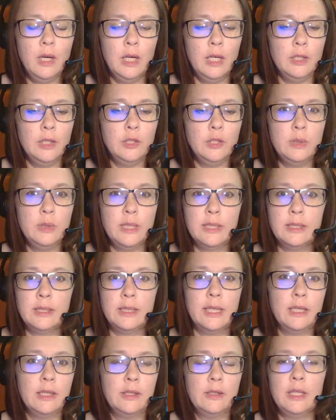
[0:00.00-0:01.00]
You can
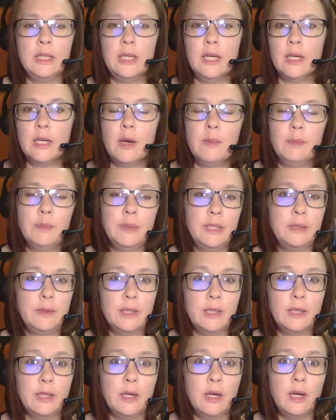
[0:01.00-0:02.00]
get the
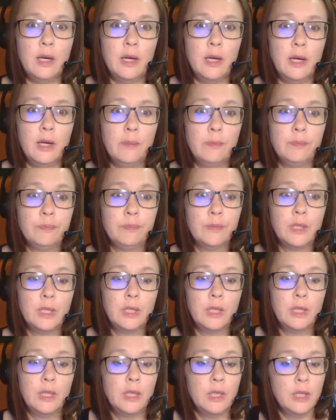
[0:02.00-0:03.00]
accompanying
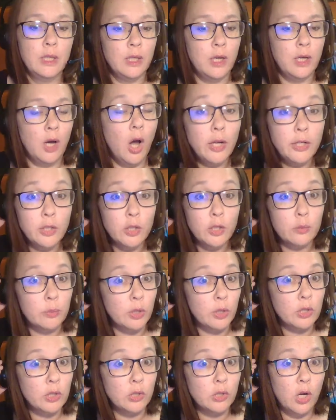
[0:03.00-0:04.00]

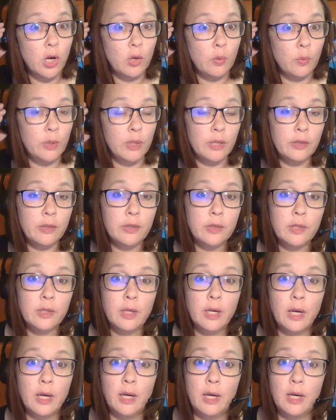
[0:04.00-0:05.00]
audiobook along with
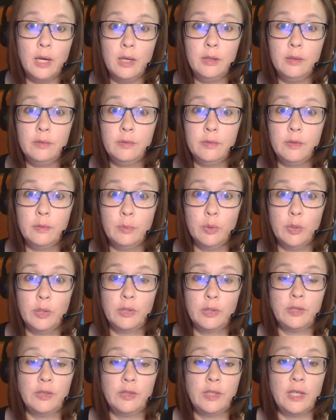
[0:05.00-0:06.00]
the book
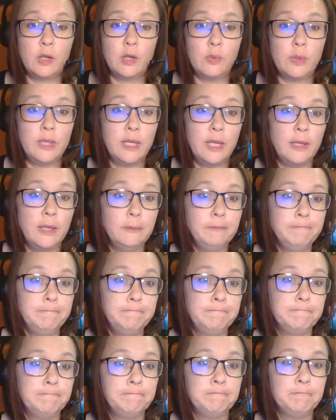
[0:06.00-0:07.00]
that they are reading.
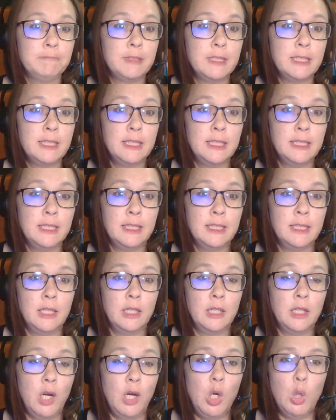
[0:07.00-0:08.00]

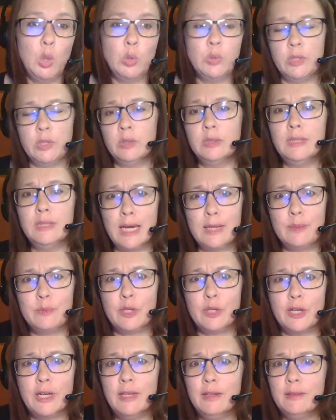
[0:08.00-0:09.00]
Oh, so the
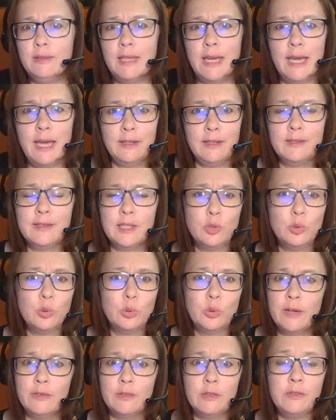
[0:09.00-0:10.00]
library. That is a
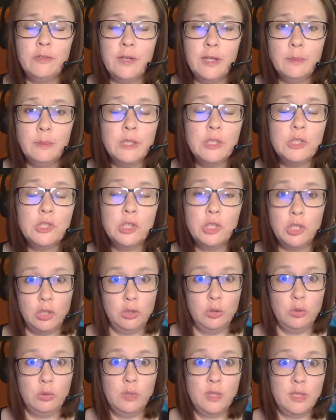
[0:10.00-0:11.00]
tool every family should
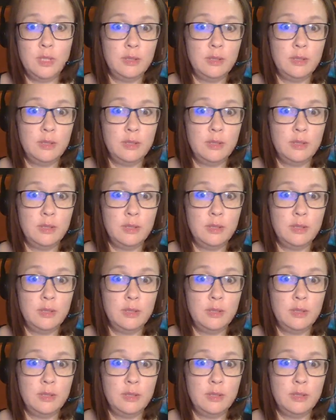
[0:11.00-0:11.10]
use